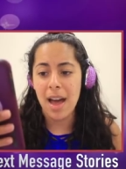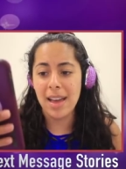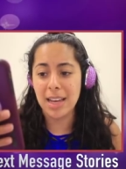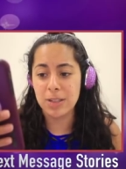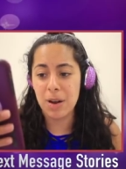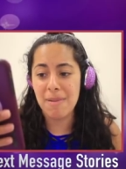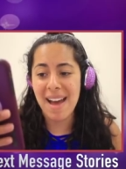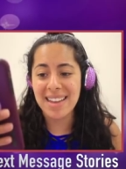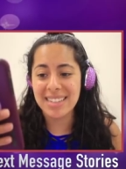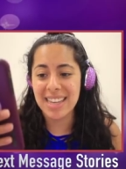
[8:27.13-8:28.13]
I guess what I'm
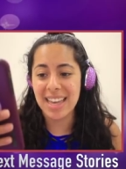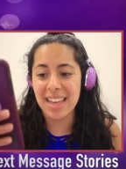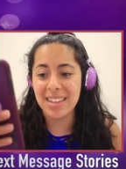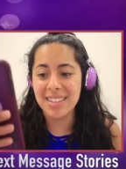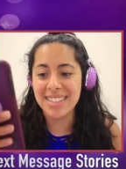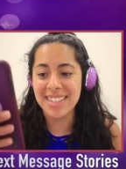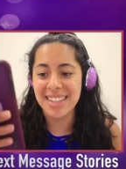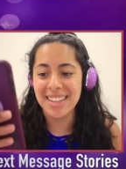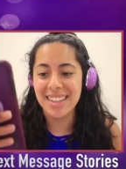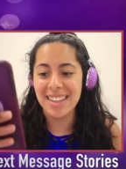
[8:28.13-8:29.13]
asking is,
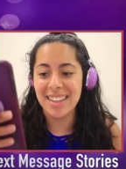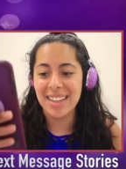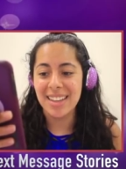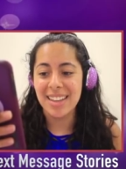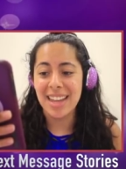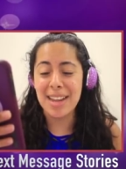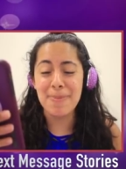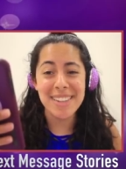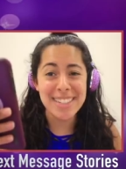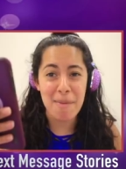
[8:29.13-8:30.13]
can you
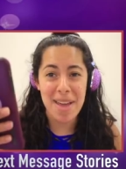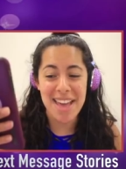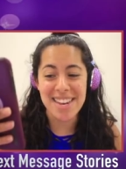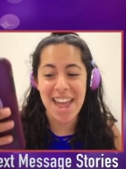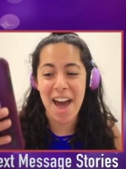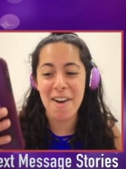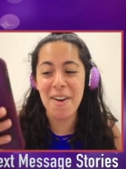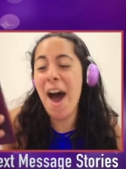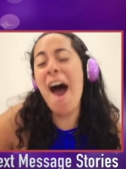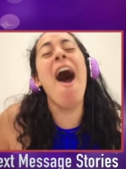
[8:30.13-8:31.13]
please let me in now?
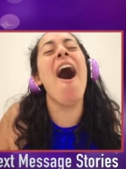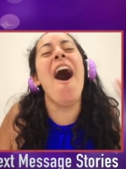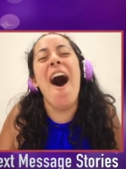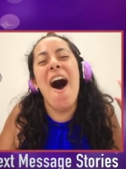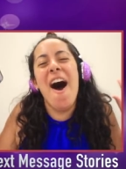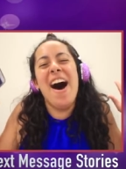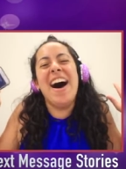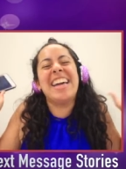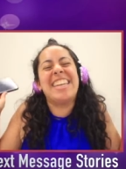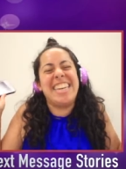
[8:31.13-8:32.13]

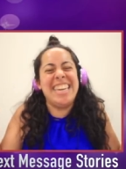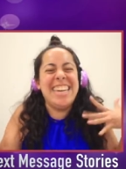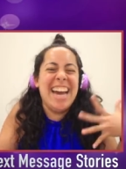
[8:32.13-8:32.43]
Ah, cute!